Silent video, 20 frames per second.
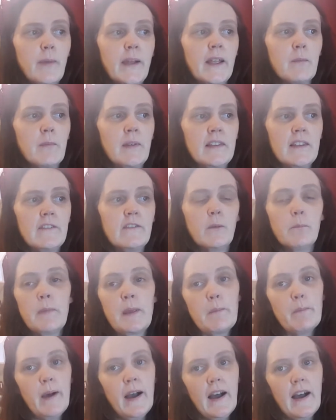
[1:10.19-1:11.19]
bacon medieval
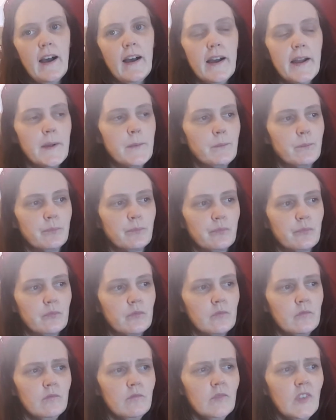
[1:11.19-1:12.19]
meat pie,
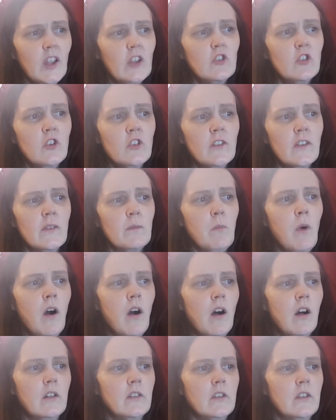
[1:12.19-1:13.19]
Tudor
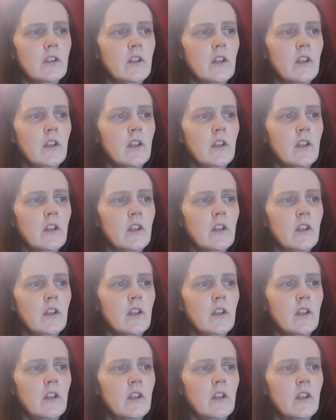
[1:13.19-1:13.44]
smart